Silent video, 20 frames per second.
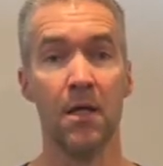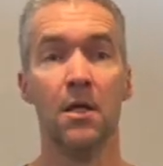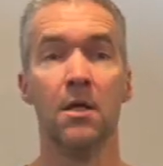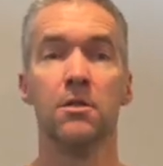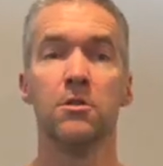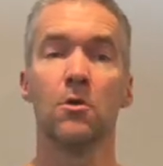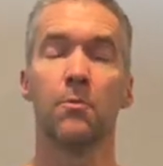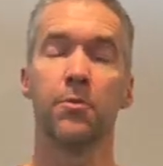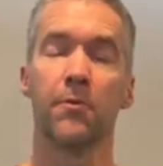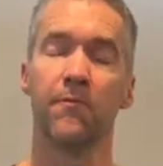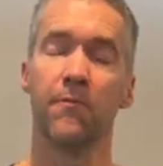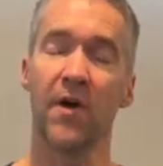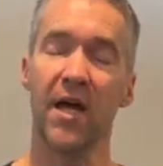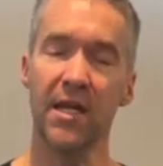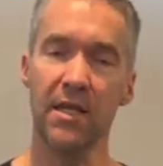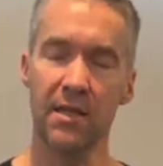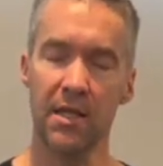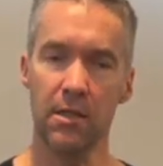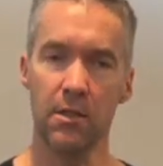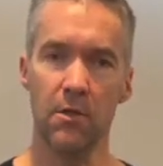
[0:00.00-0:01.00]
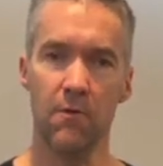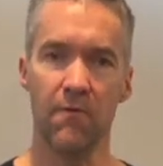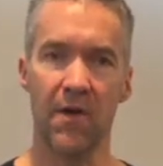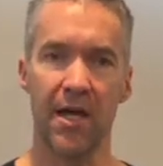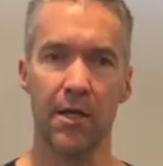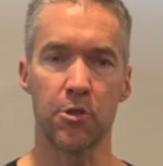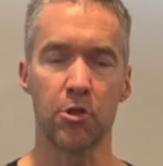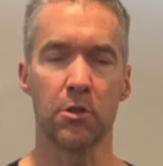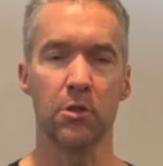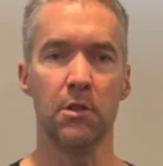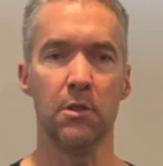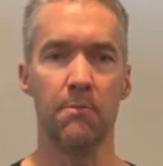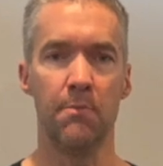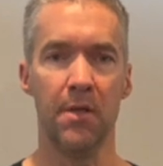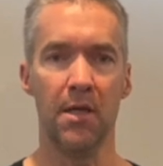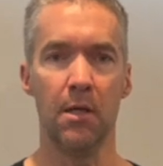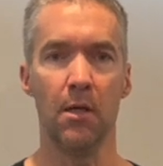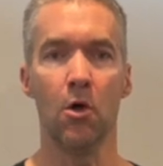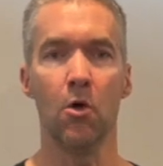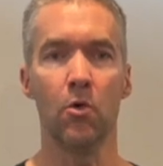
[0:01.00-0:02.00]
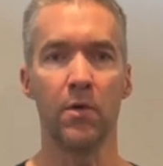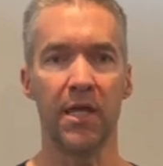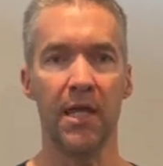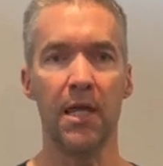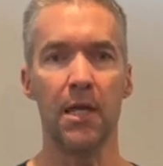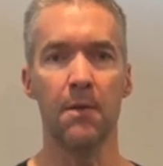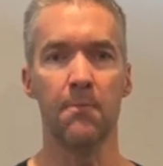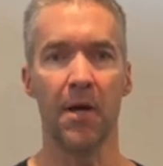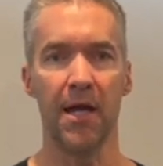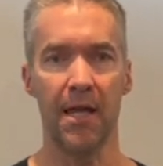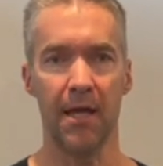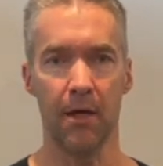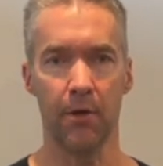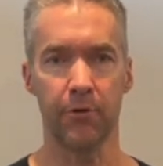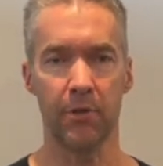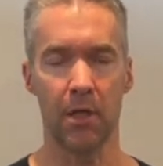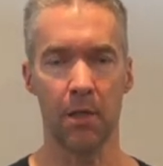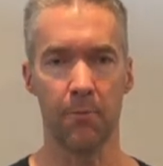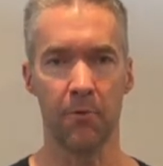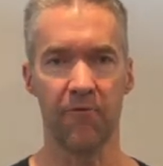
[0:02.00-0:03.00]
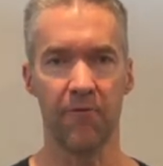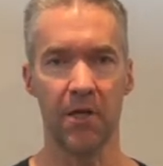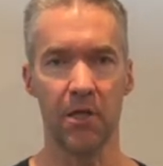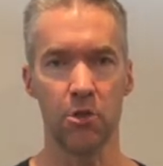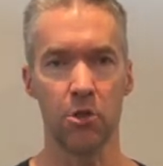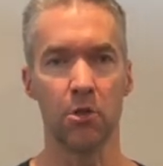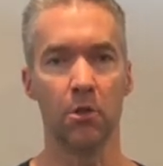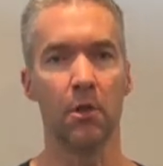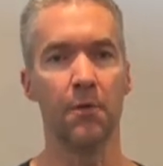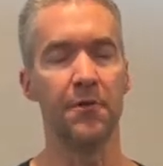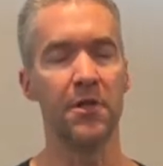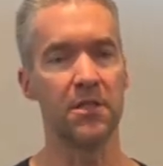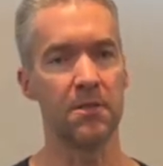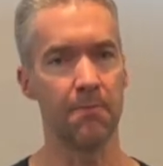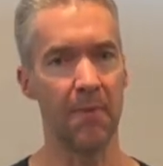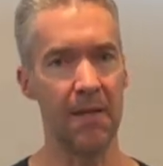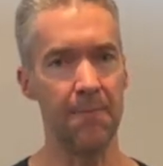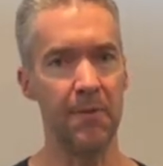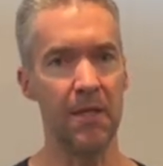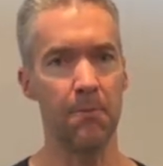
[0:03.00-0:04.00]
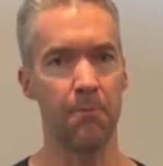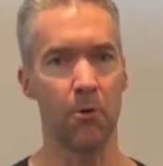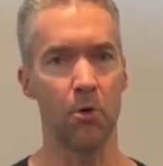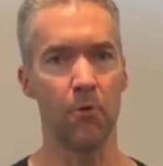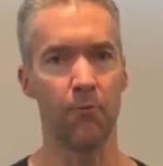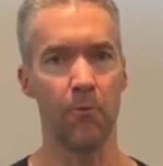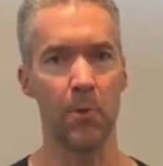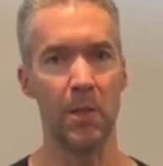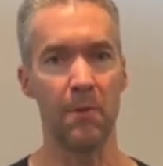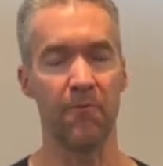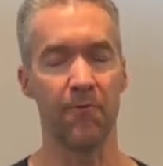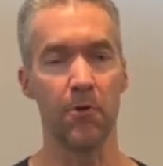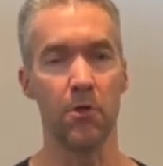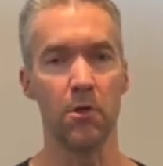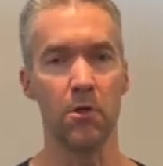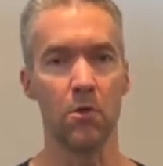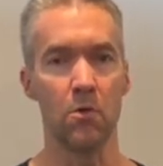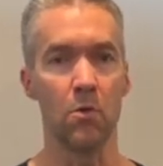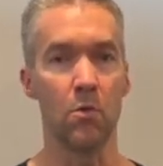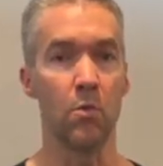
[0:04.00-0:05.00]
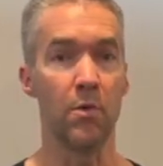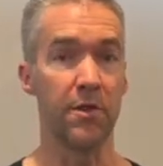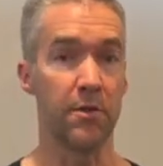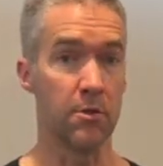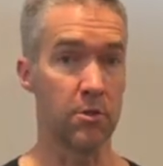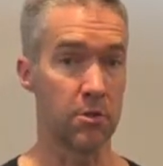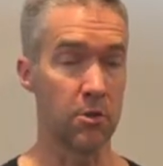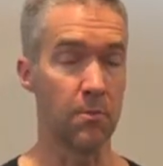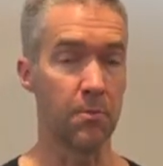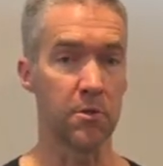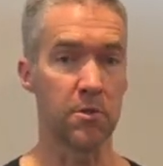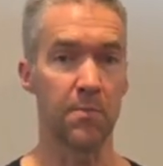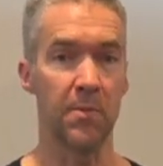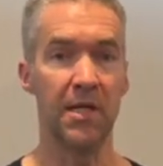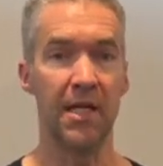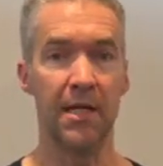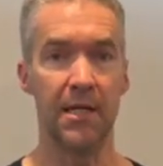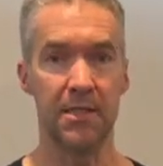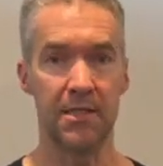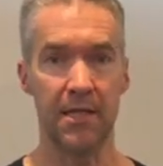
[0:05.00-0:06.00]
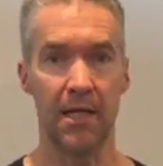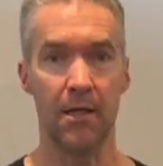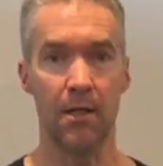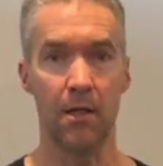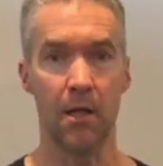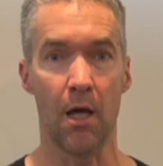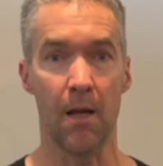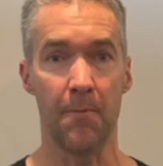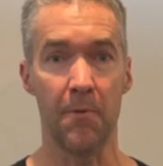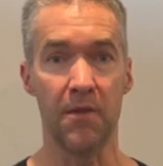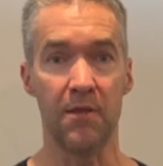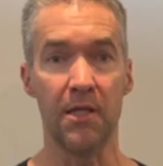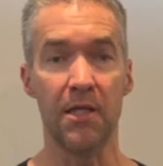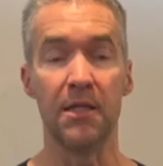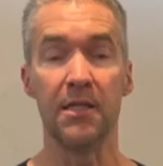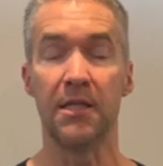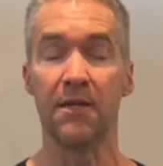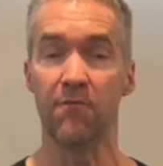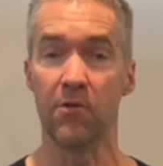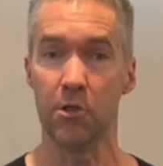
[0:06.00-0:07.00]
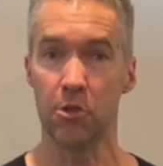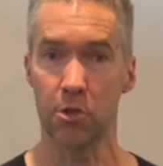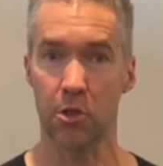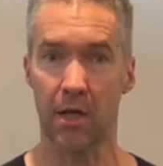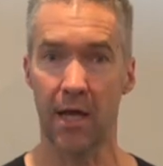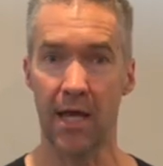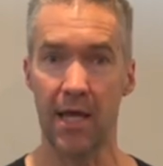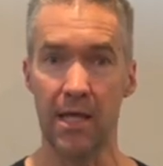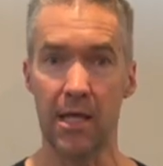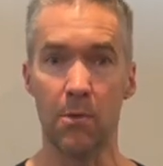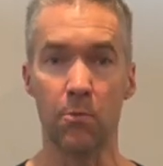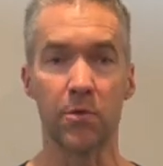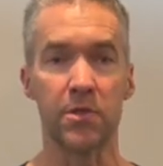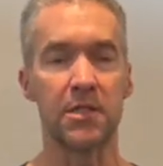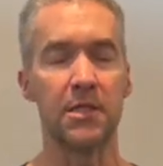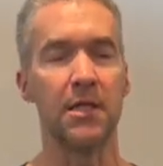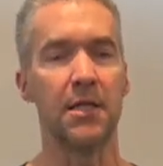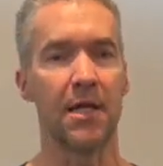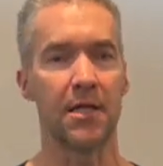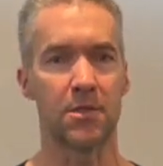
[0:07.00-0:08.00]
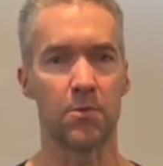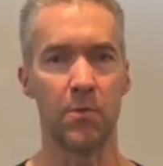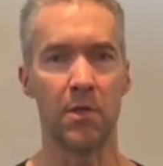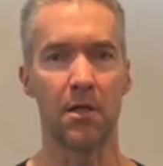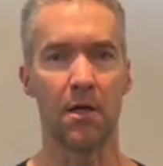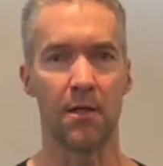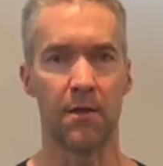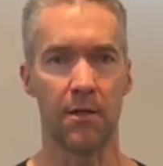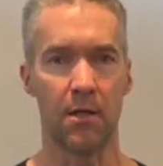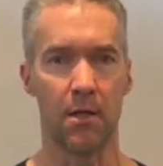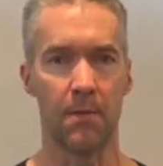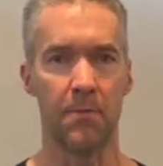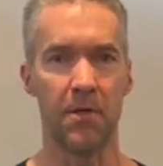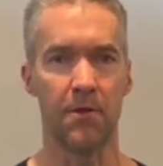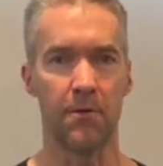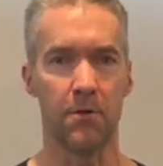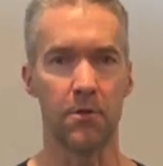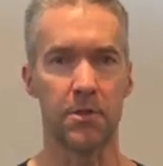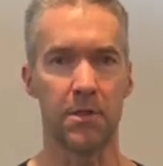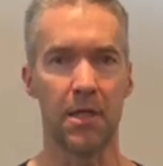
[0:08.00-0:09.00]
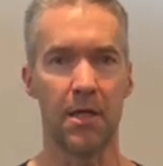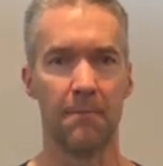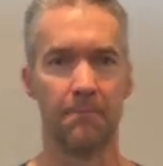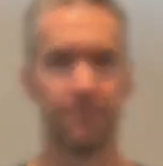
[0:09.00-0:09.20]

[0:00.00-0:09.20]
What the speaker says: So provided that you've actually been okayed by a healthcare professional, this might be appropriate for you with your supraspinatus tendinopathy. Give it a try, and we'll see you next week on Therapy Thursday.